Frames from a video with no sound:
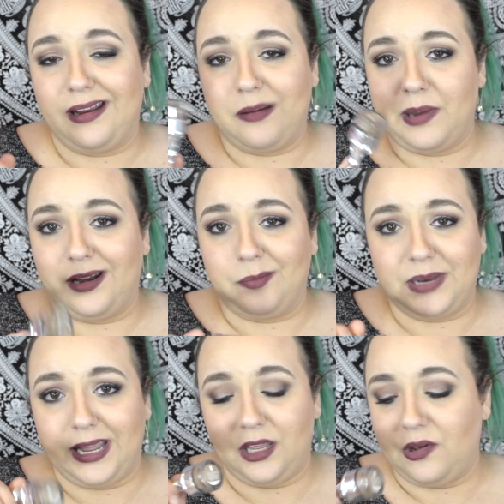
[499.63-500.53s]
I might
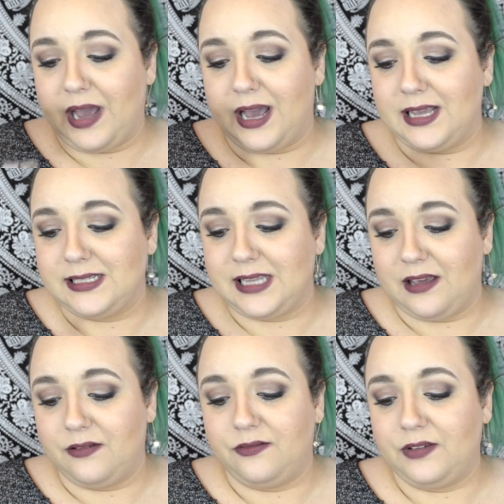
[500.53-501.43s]
update you guys
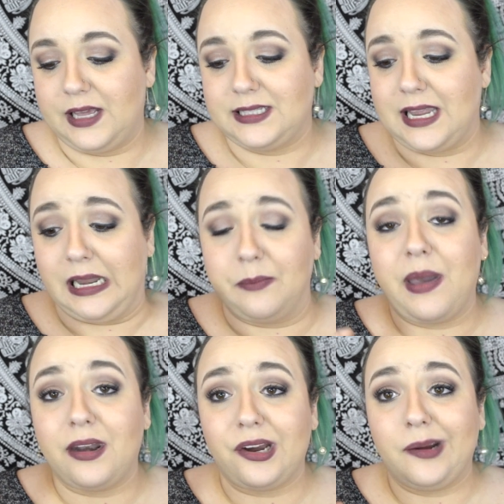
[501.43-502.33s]
if it's any
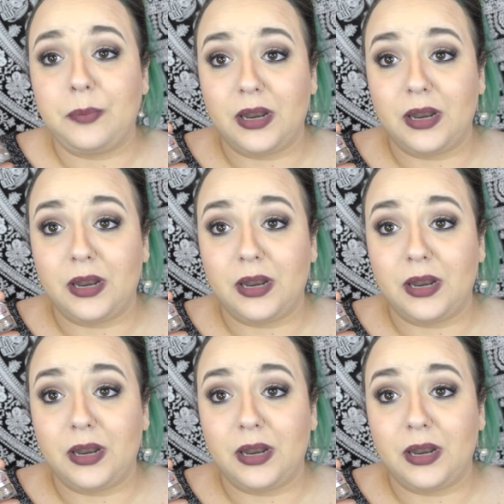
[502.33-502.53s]
better,